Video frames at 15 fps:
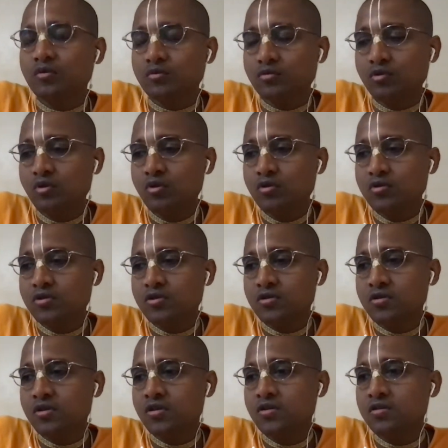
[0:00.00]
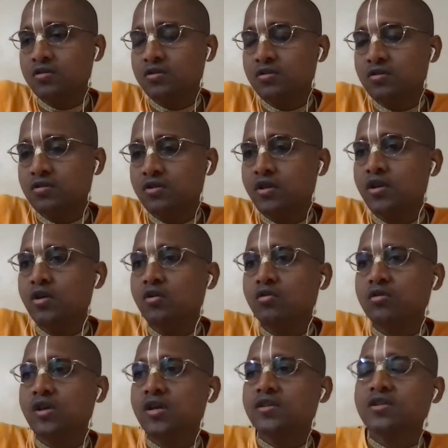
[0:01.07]
So she knew
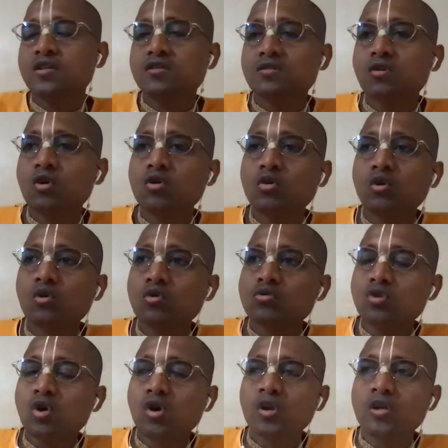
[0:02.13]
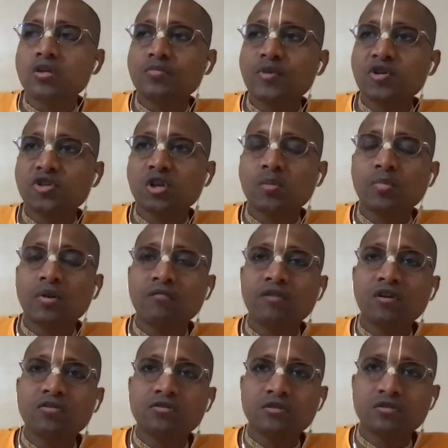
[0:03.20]
that she's going to lose all her special
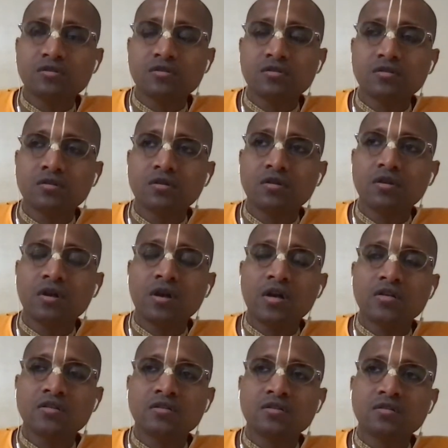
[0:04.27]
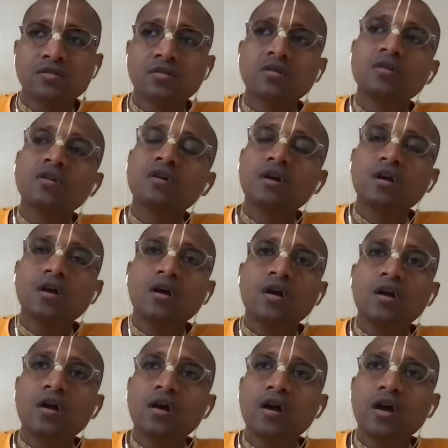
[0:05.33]
privileges, as
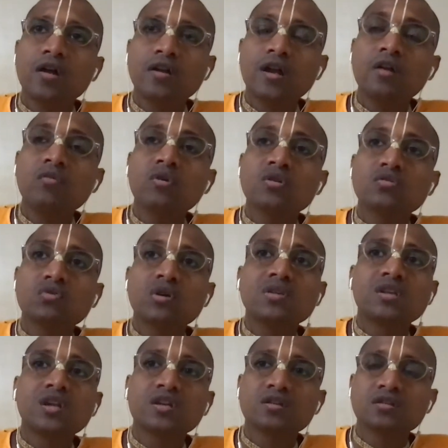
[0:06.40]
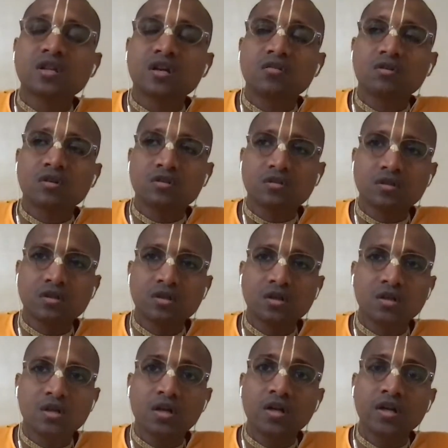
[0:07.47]
and that was one thing that was
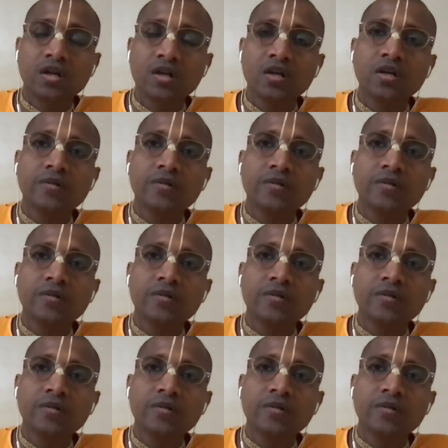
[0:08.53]
hurting her.